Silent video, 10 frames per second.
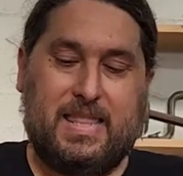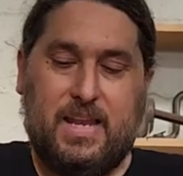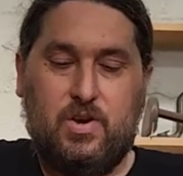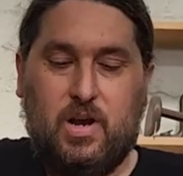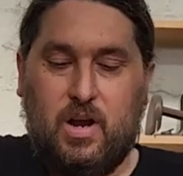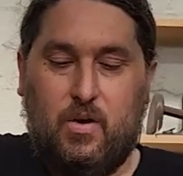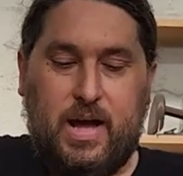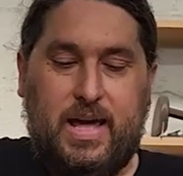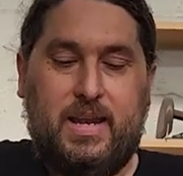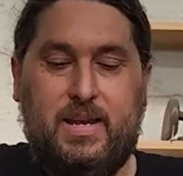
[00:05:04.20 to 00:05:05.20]
And then you can go
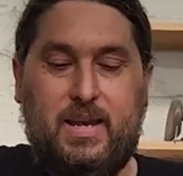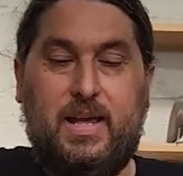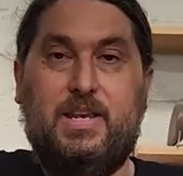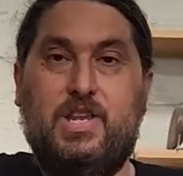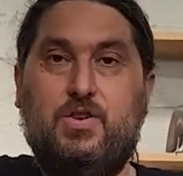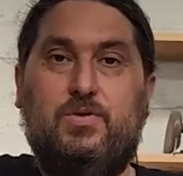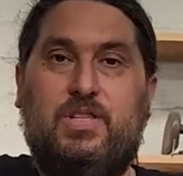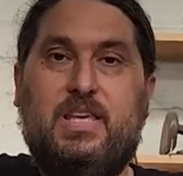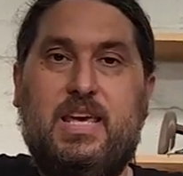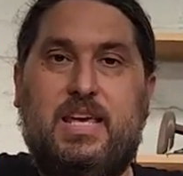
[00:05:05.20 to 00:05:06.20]
ahead and
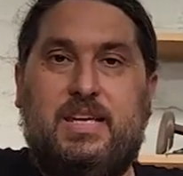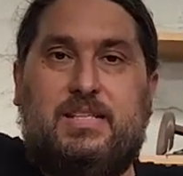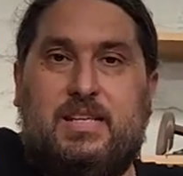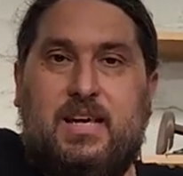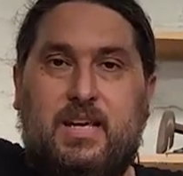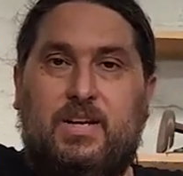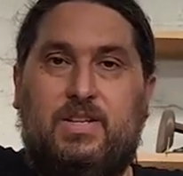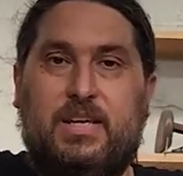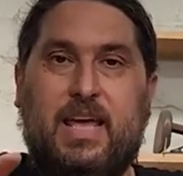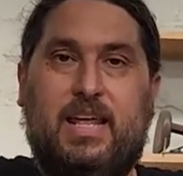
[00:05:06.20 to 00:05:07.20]
use these
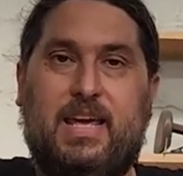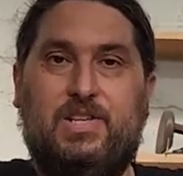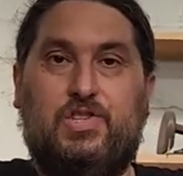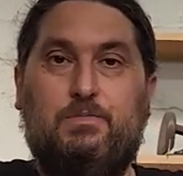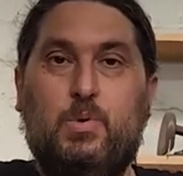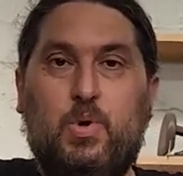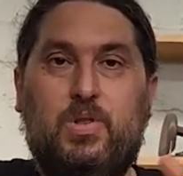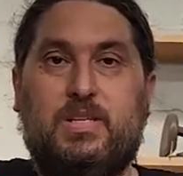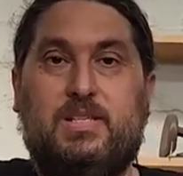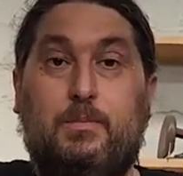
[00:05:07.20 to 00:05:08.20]
to get a
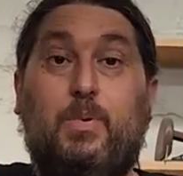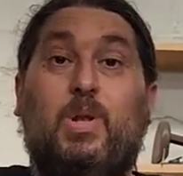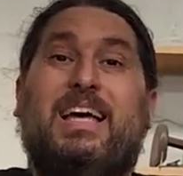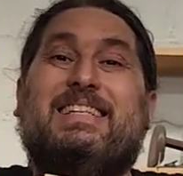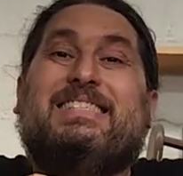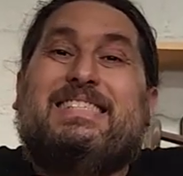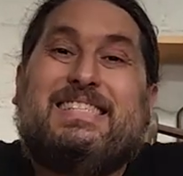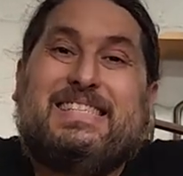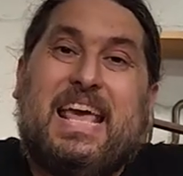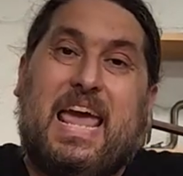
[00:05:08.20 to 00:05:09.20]
smooth and simple and
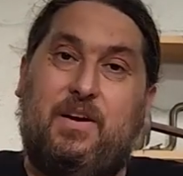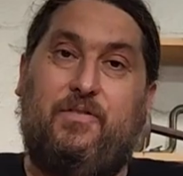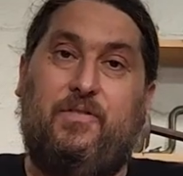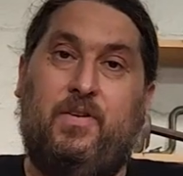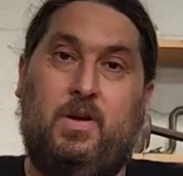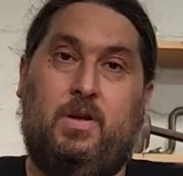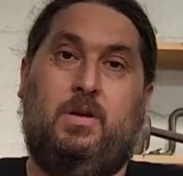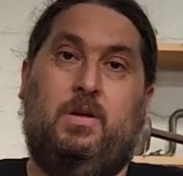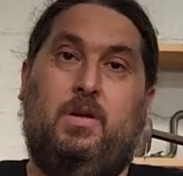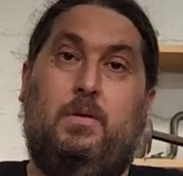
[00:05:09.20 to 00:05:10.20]
safe
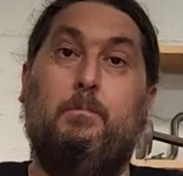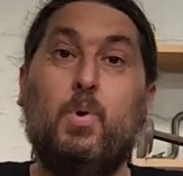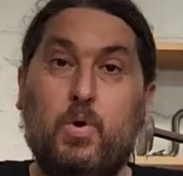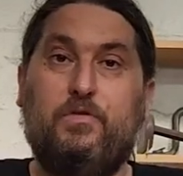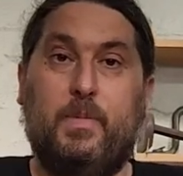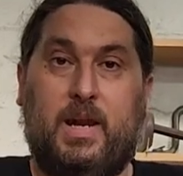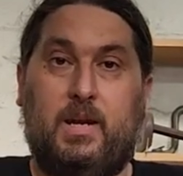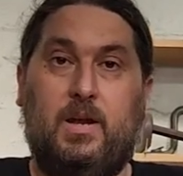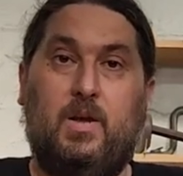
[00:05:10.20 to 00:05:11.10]
movement